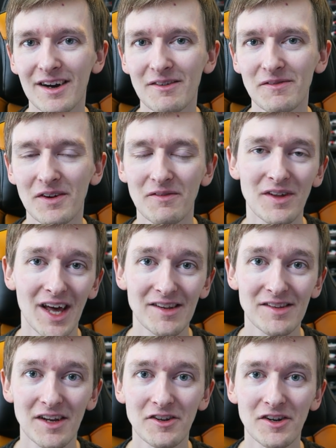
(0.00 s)
for that
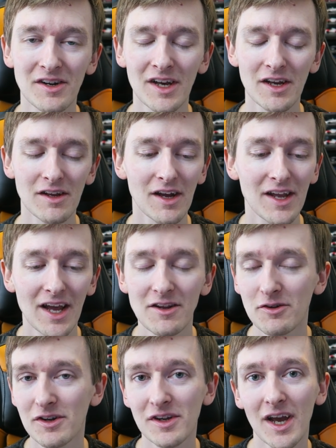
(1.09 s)
section. Again, you
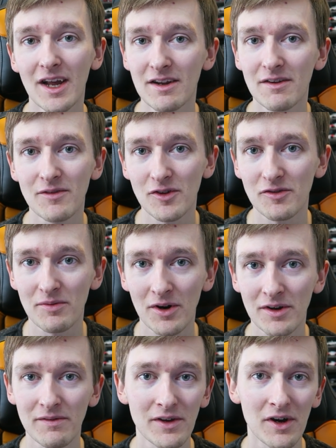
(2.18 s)
couldn't get any of those wrong.
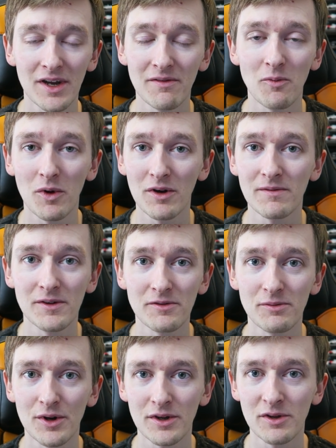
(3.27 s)
If you got even one of those
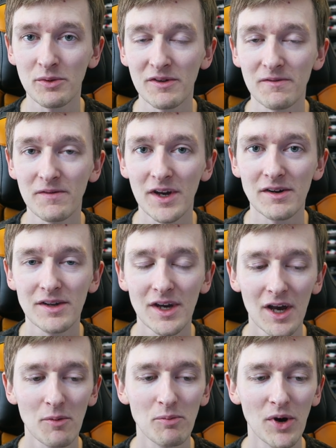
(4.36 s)
wrong, you would have failed.
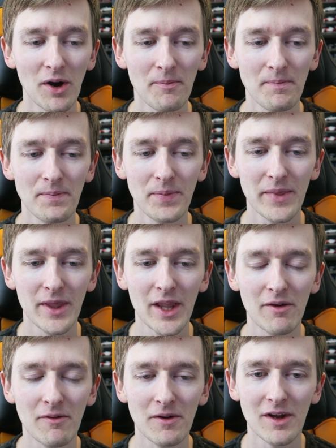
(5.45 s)
But
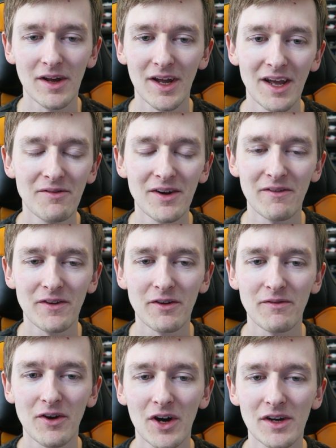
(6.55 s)
even if you've
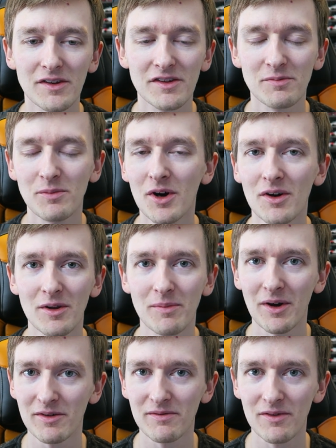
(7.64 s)
got a small
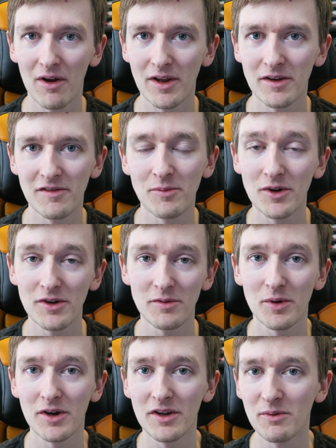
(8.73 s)
amount of knowledge of
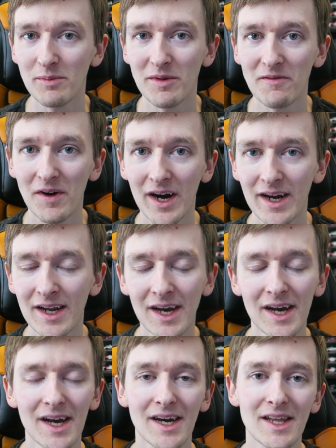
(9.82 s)
motorsport, you would be fine.
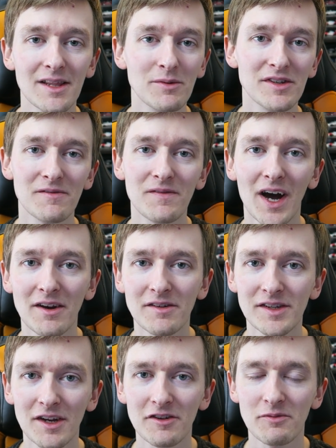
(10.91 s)
And then there was the final
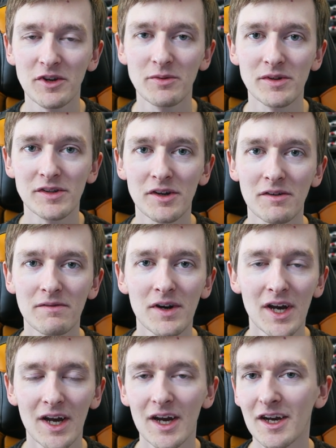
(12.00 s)
section, which was sort of
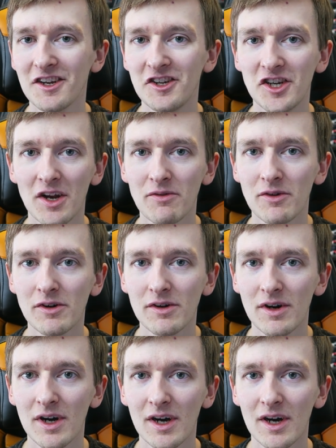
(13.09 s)
general